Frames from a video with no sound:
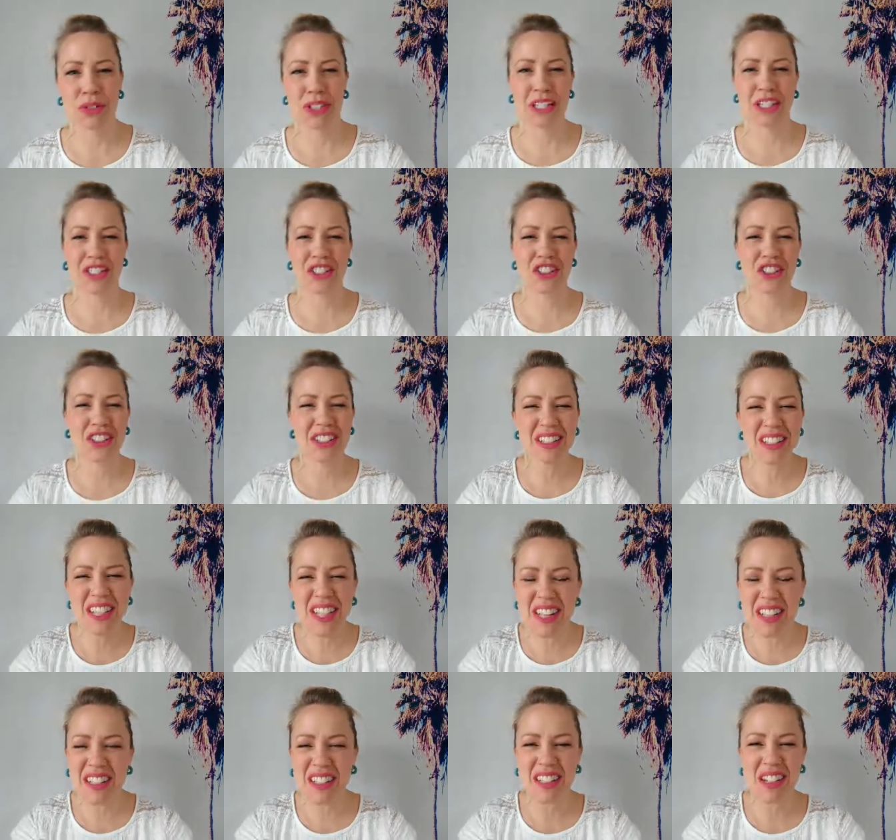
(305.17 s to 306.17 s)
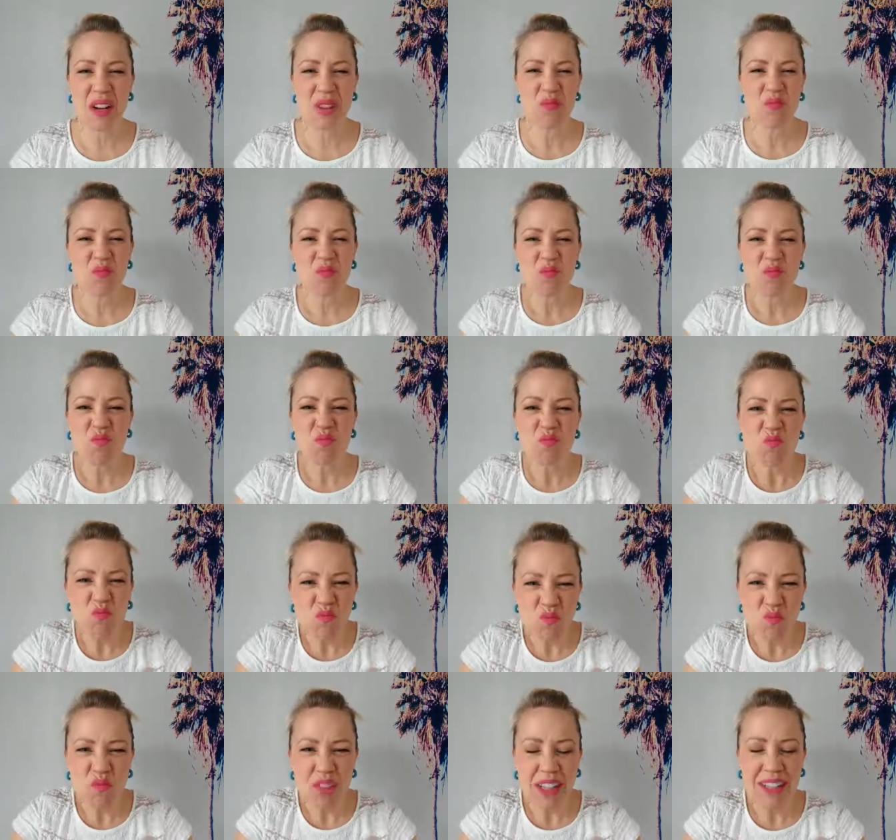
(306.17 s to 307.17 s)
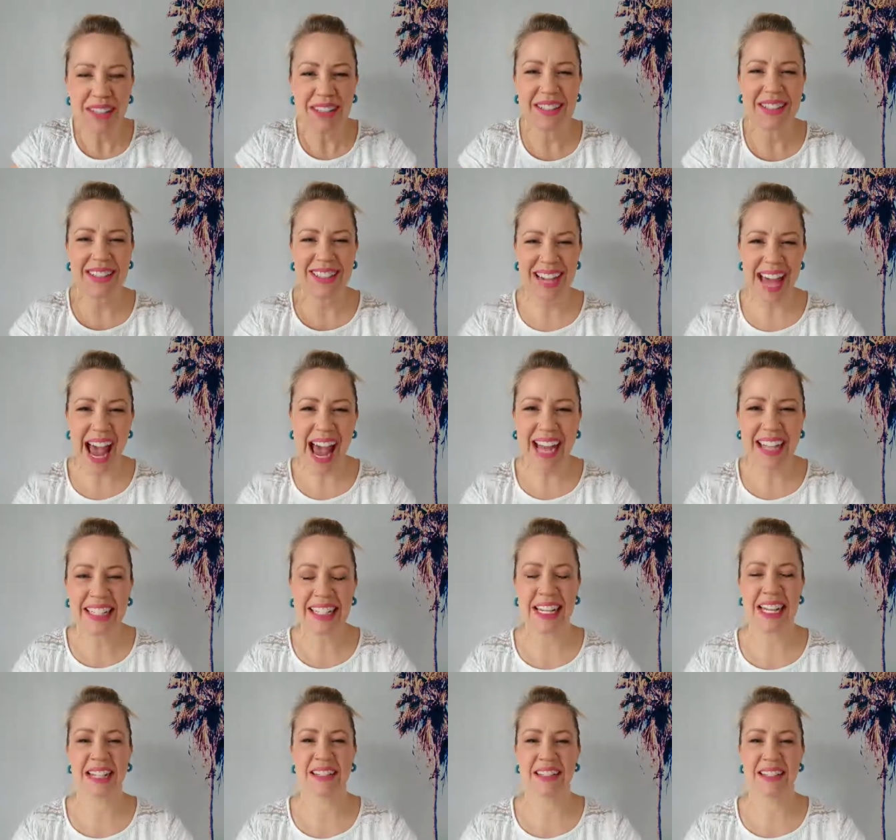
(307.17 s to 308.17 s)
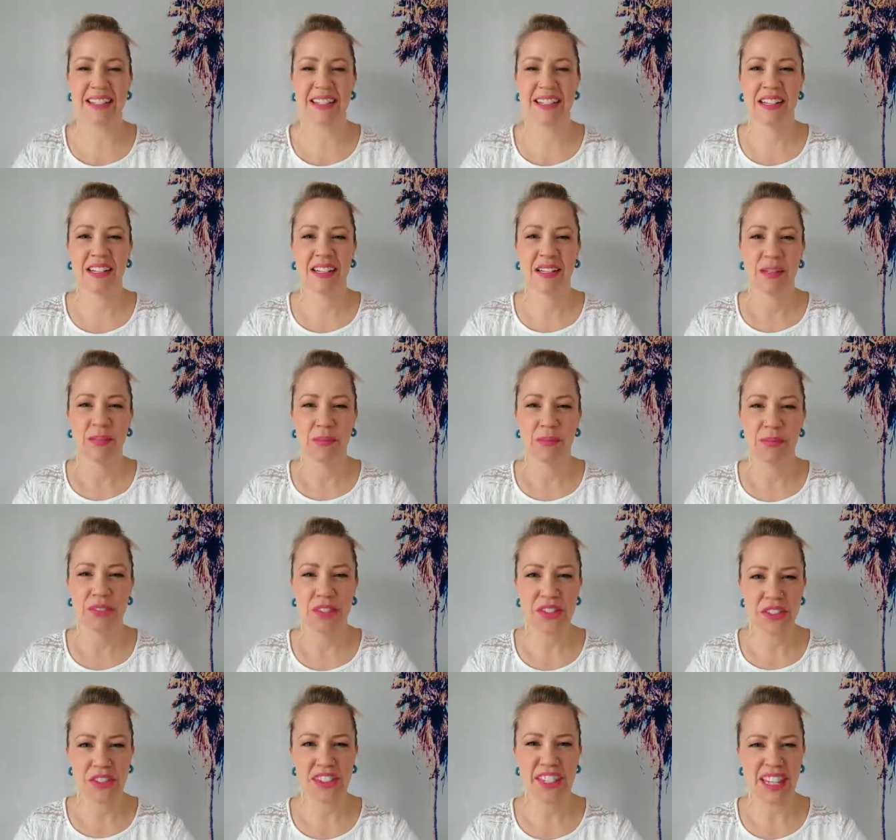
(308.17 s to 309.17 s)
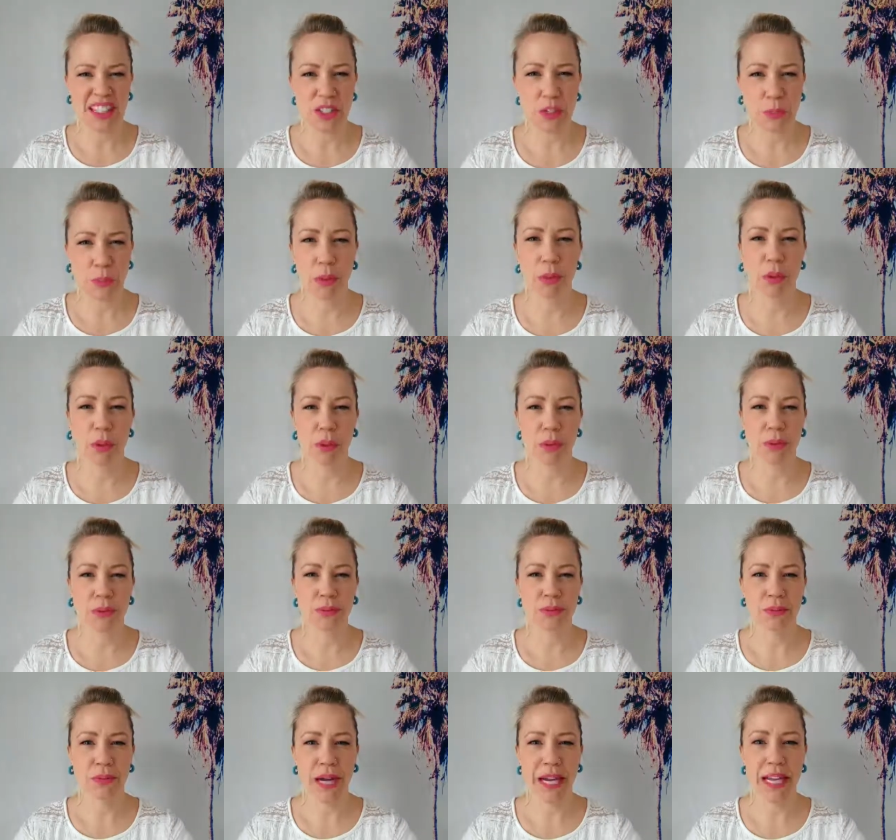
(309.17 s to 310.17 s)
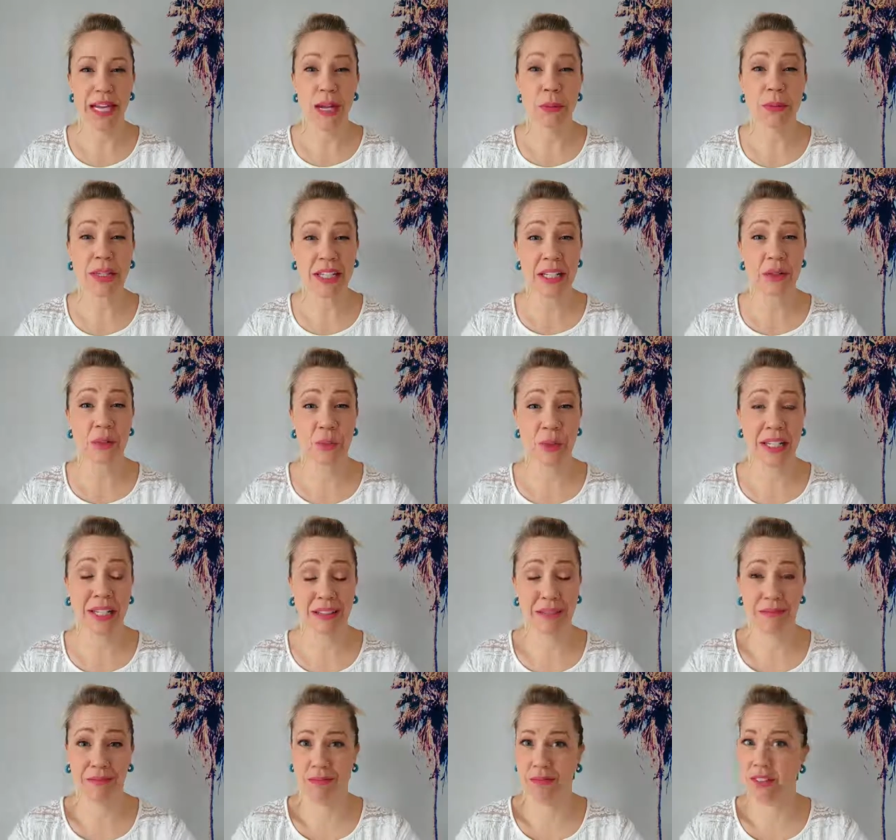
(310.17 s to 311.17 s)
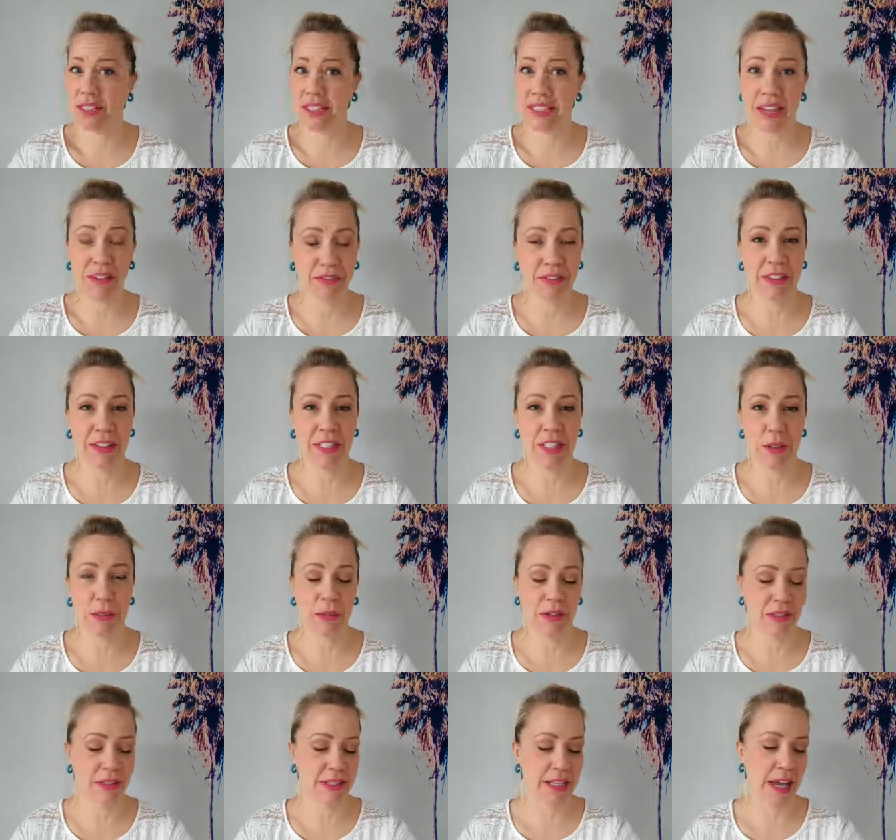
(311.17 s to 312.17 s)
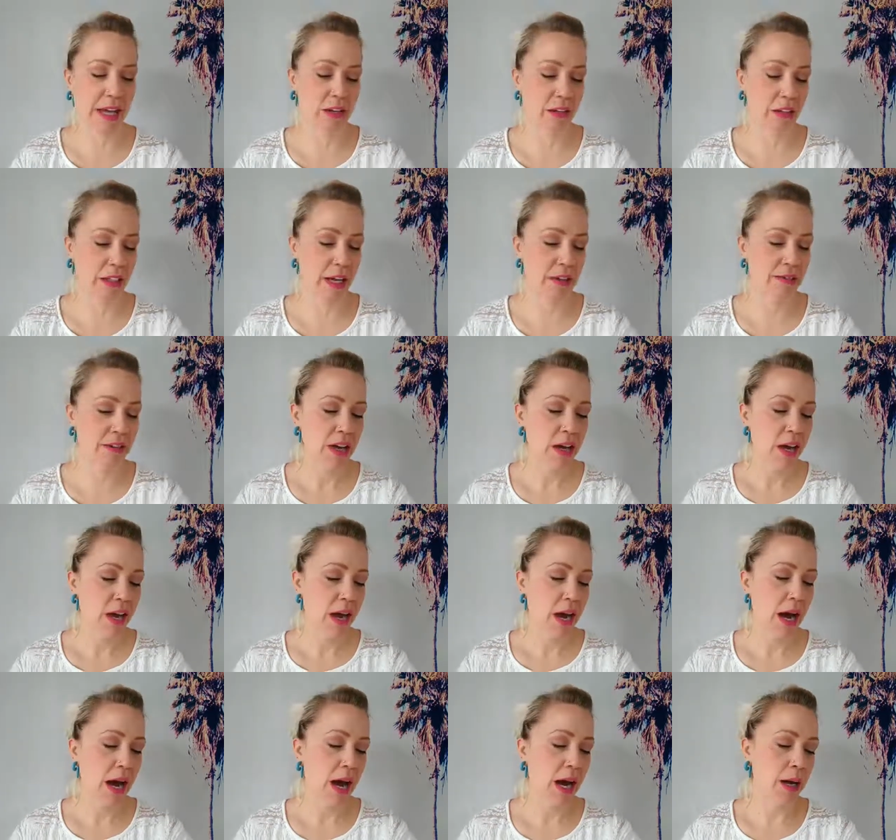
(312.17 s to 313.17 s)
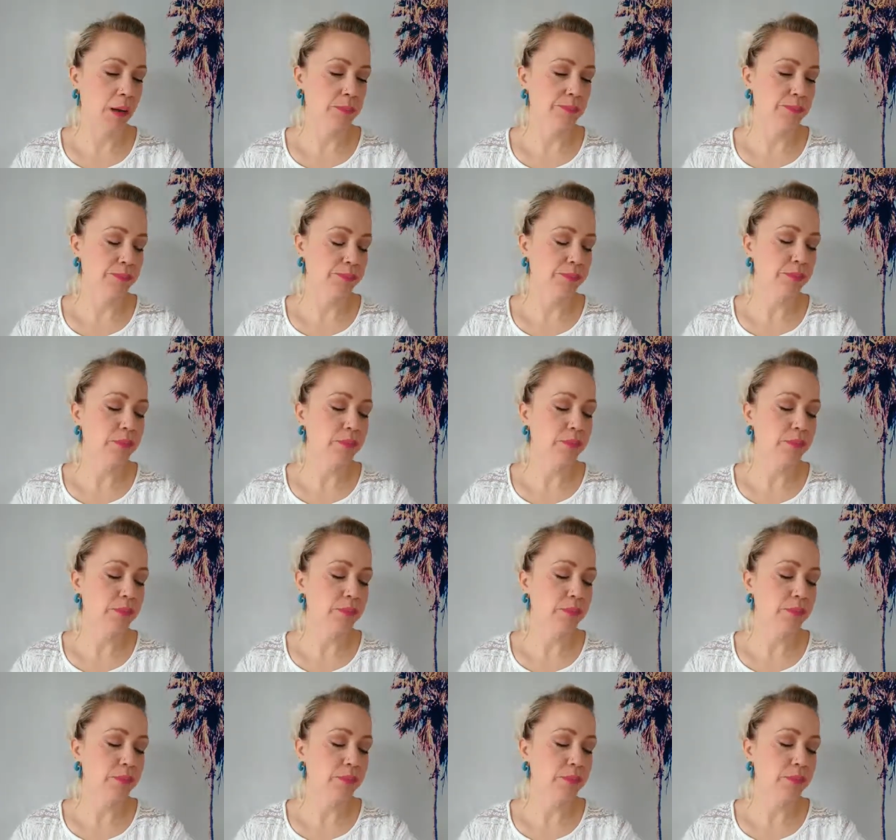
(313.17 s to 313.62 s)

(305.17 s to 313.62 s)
and it's just this stagnant cesspool, right? And we can we can definitely experience that in our life. Um